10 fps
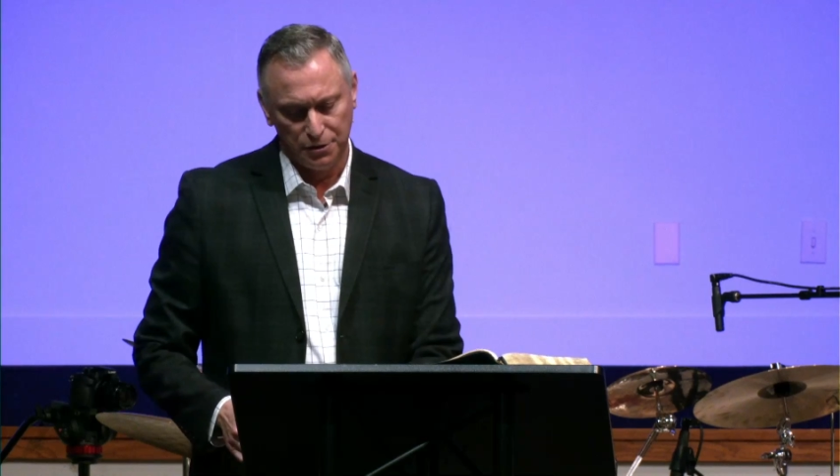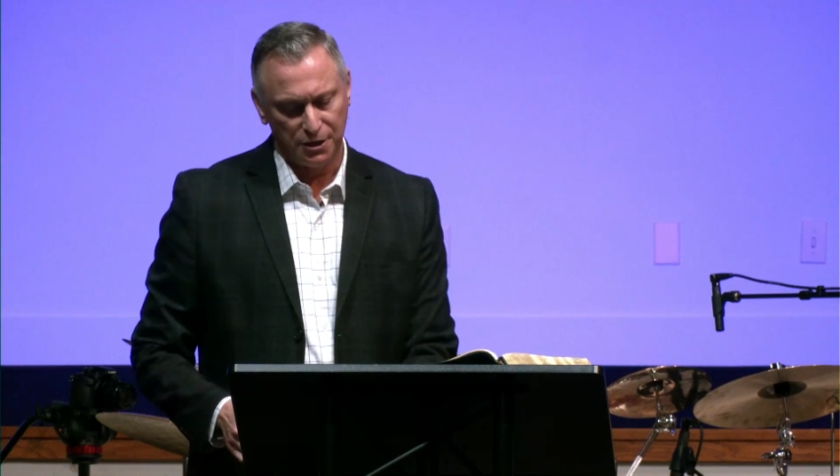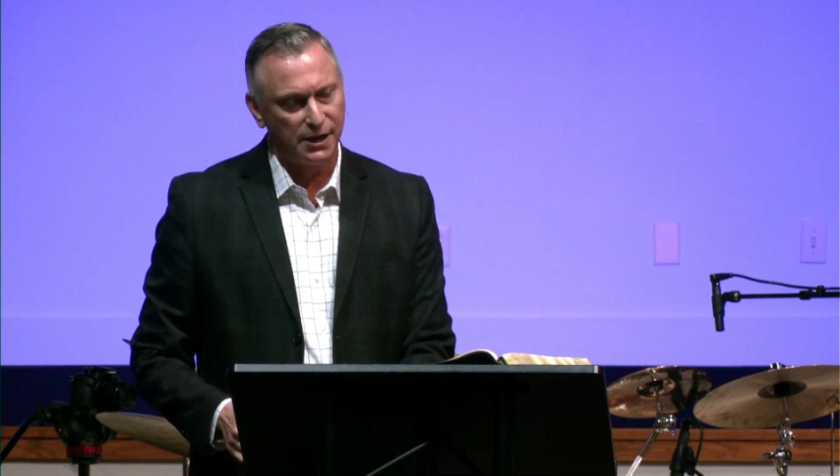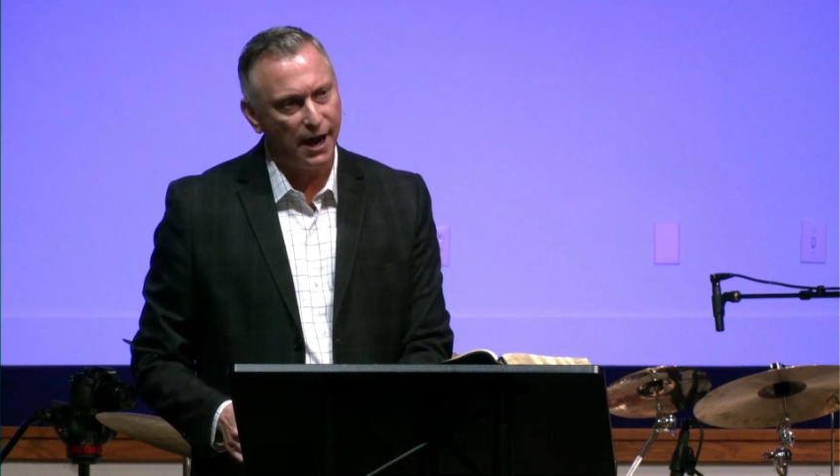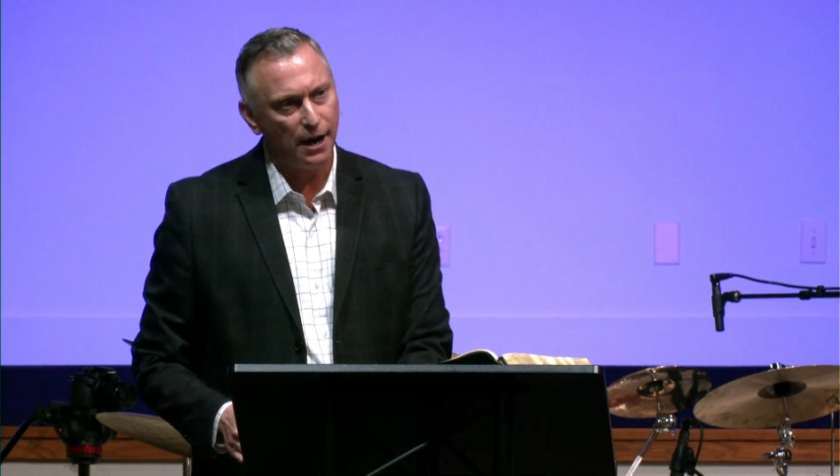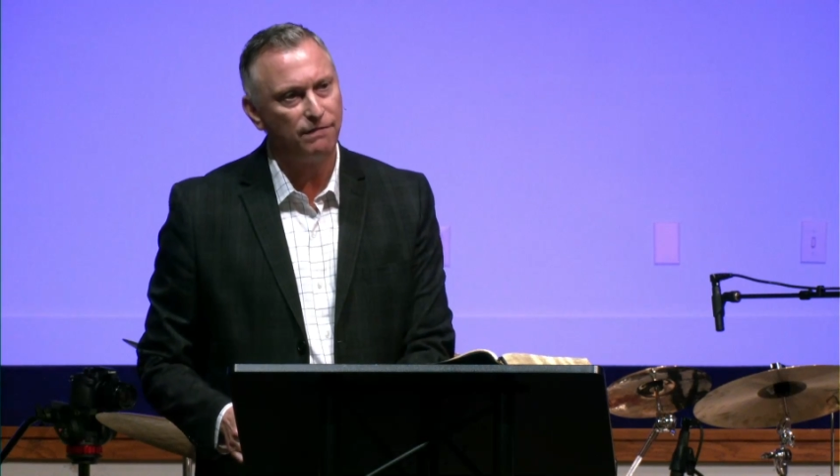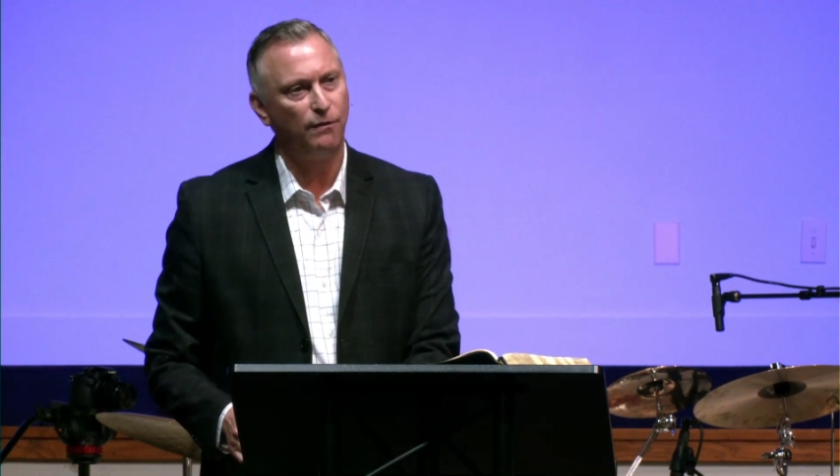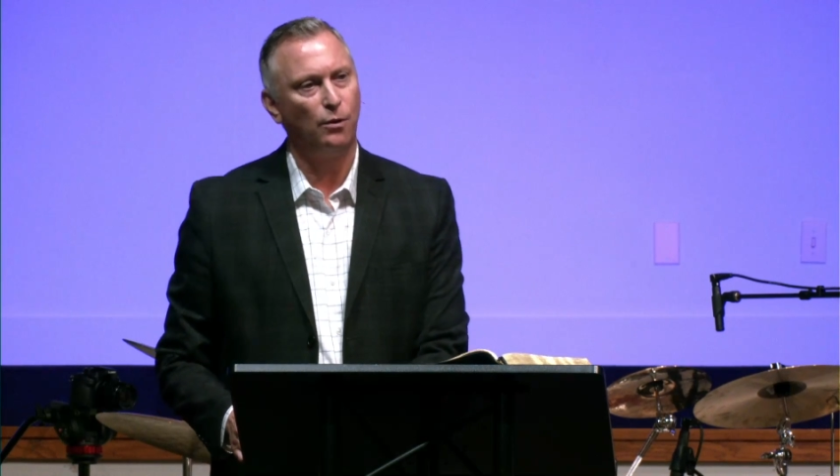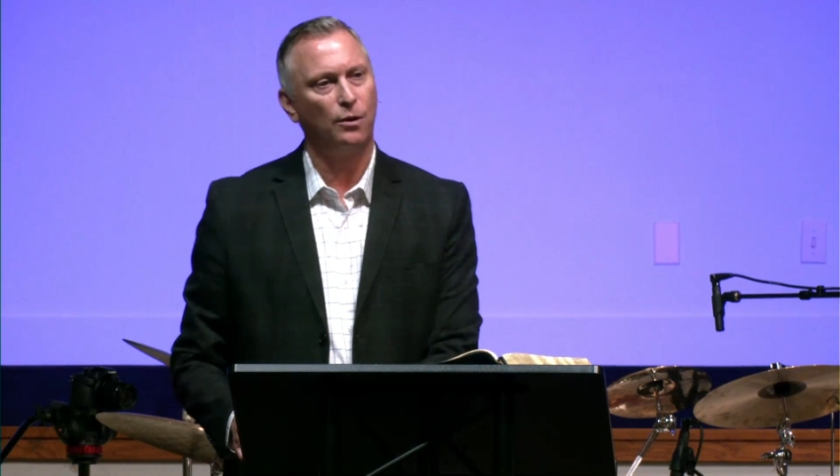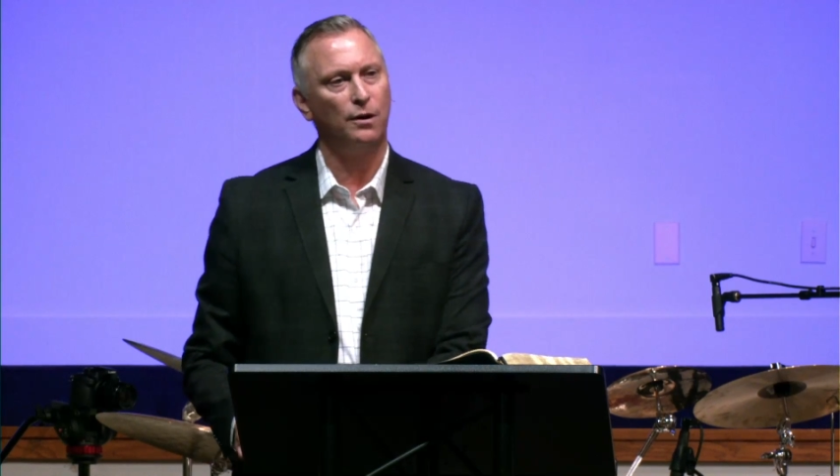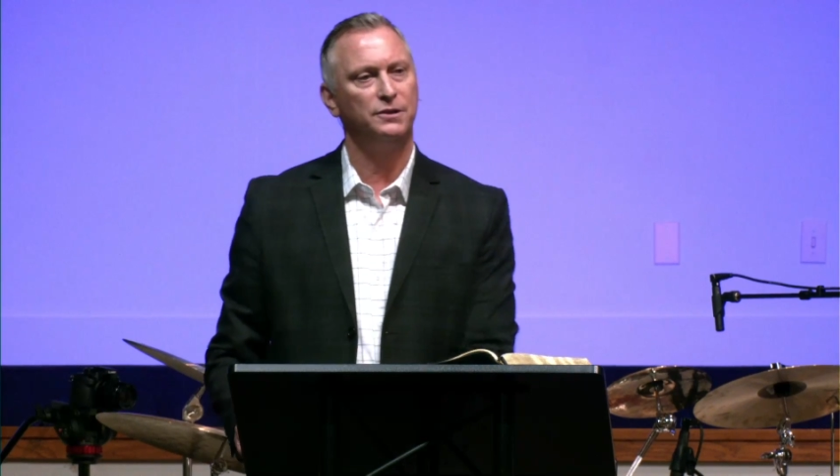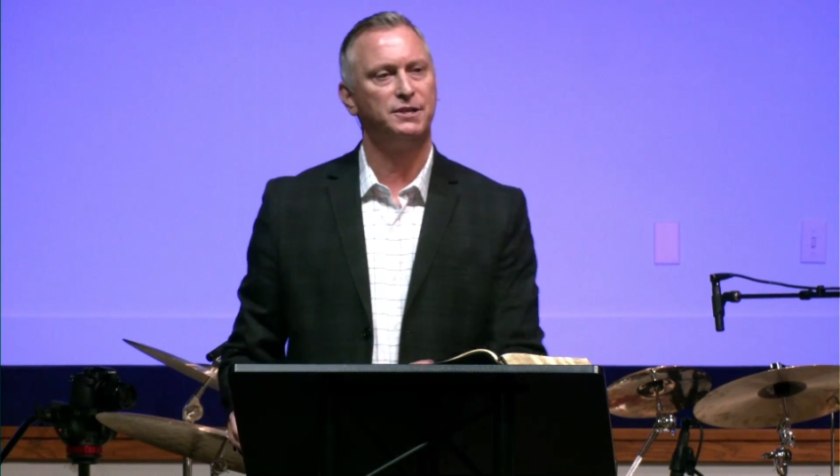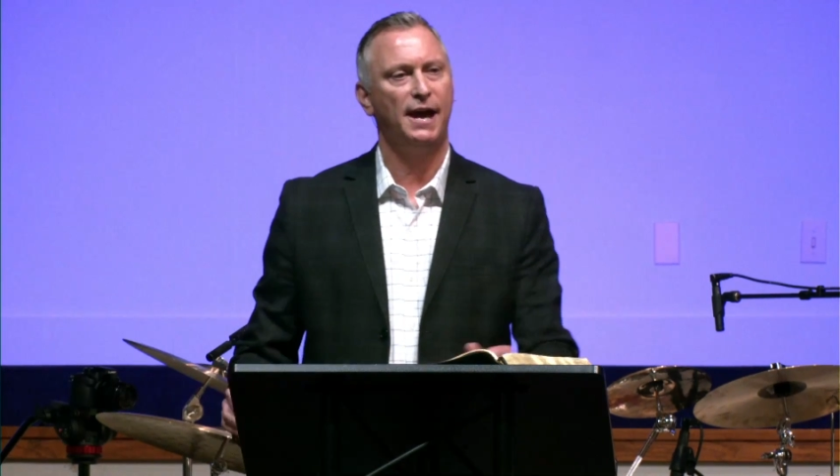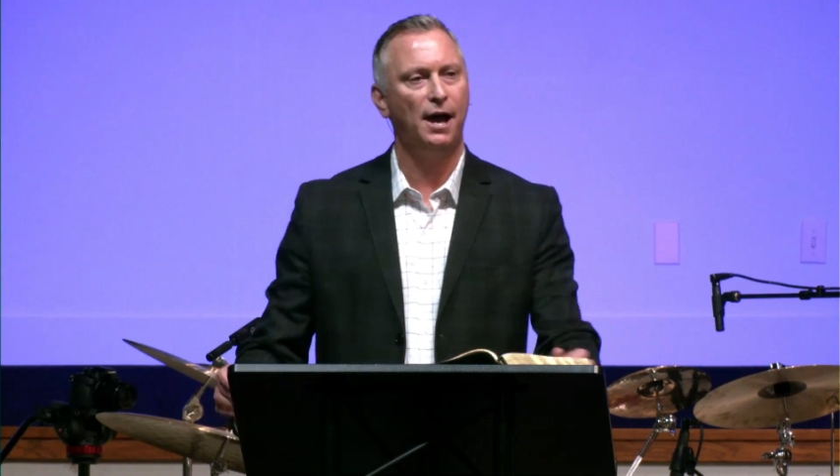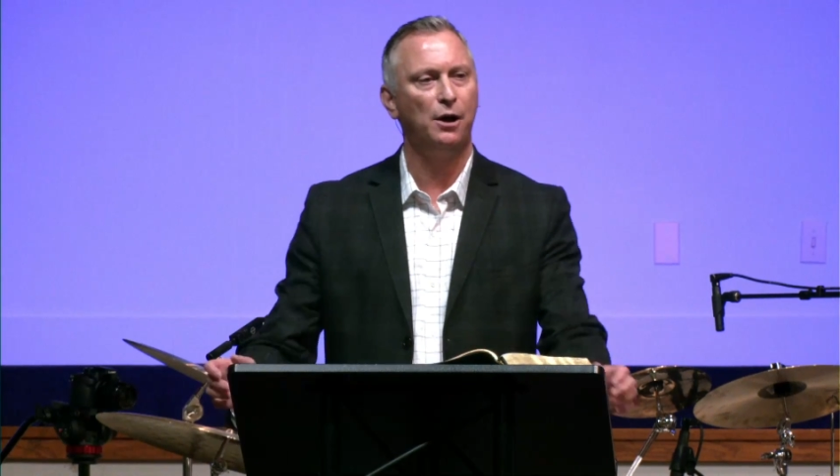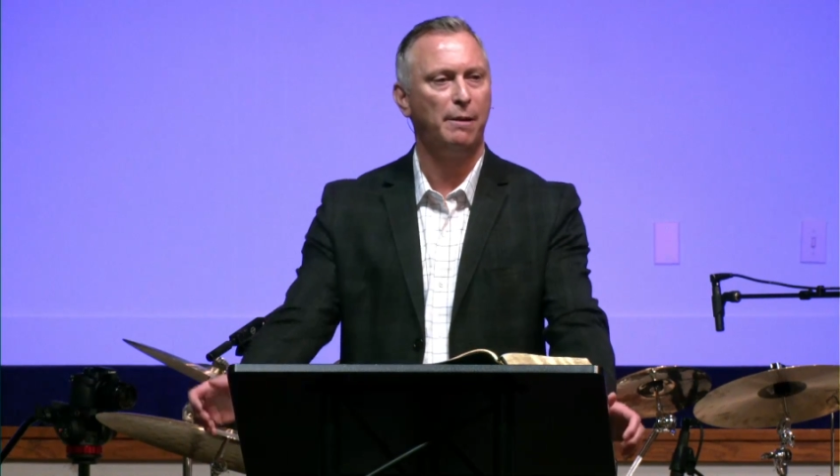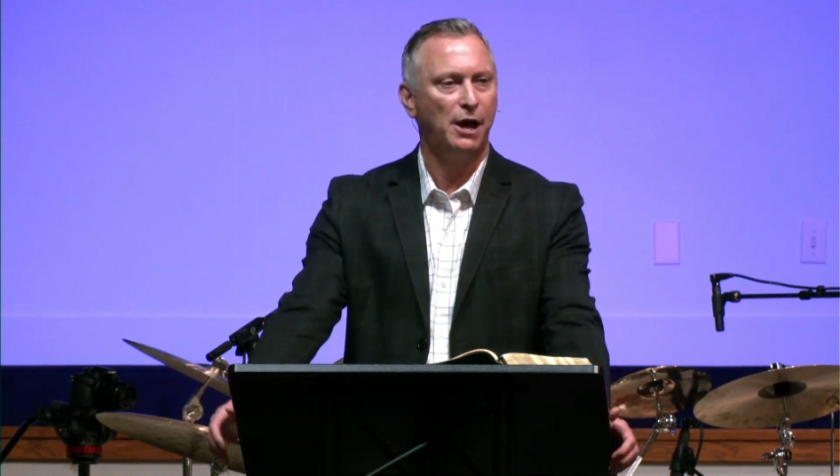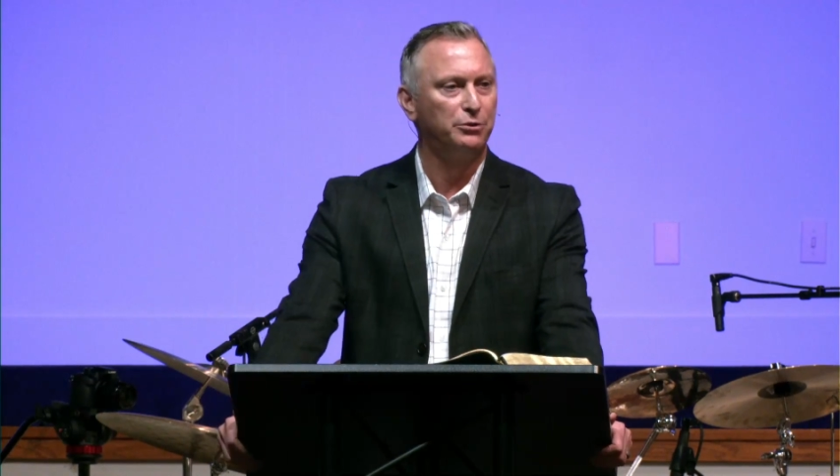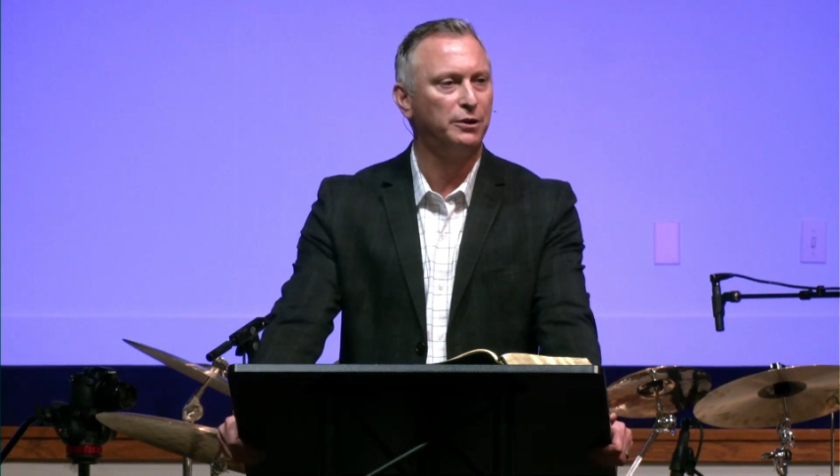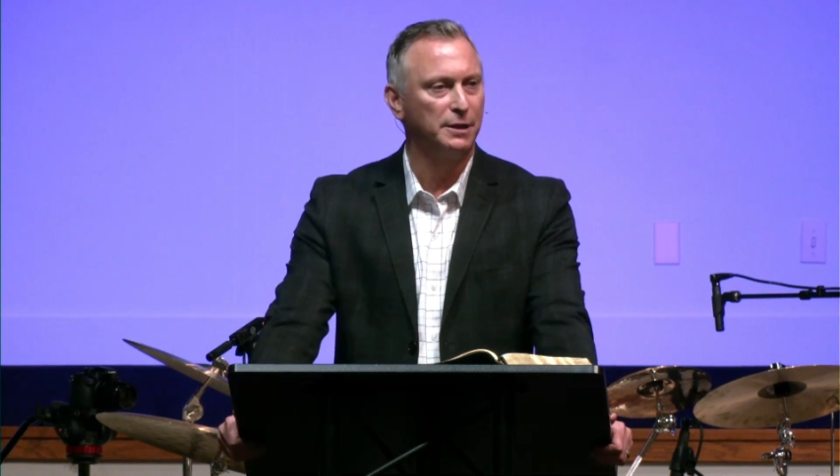care for and to help
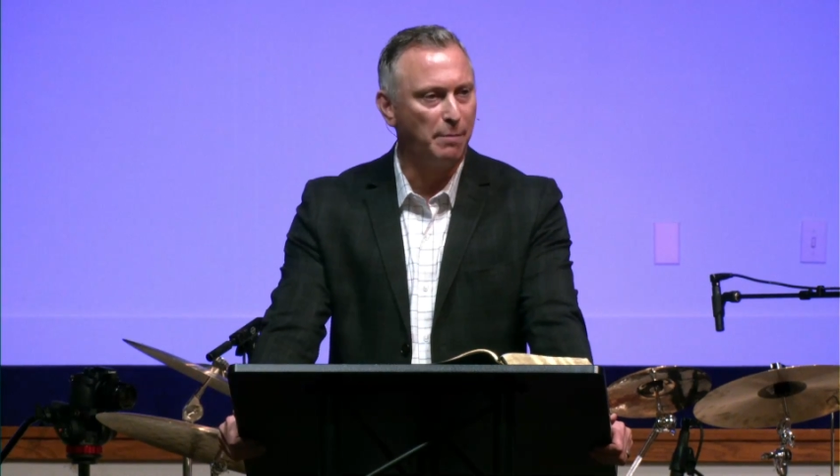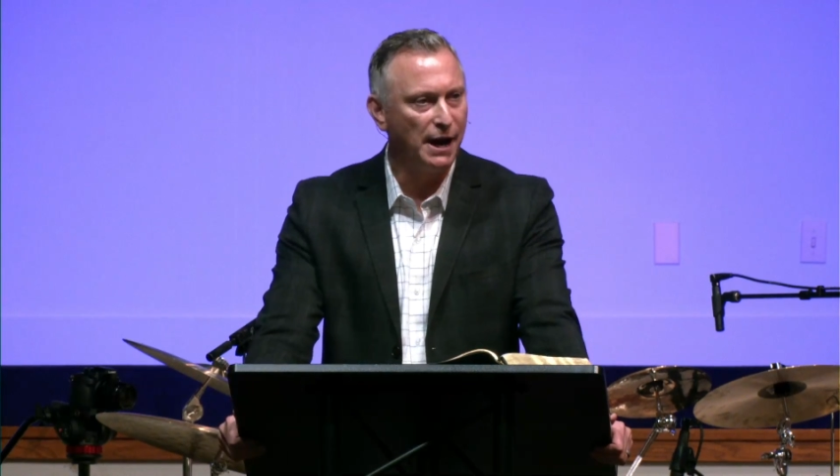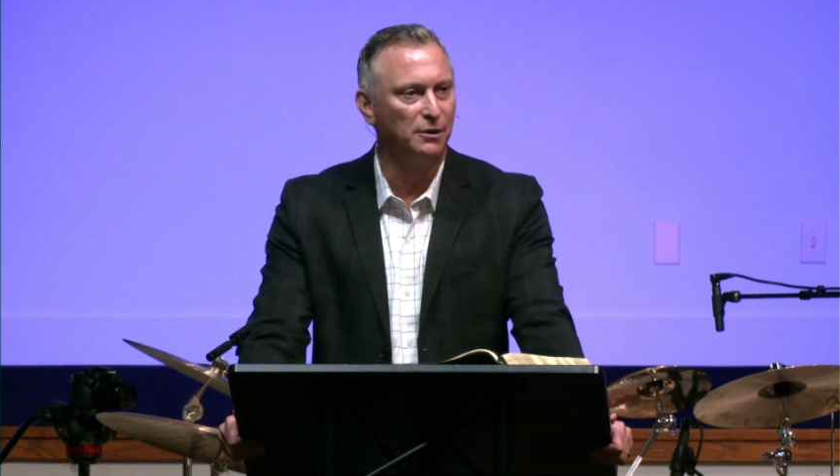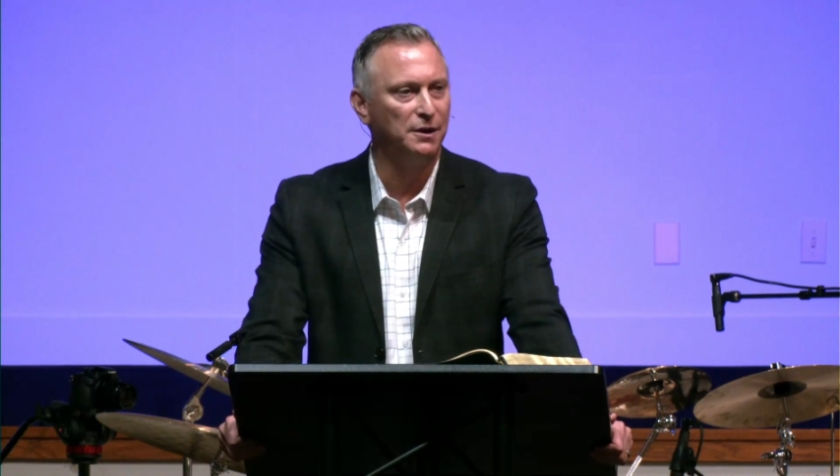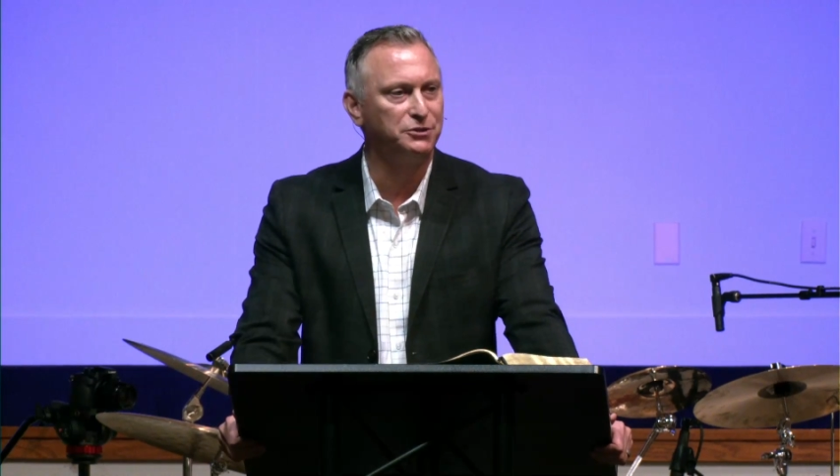elderly parents,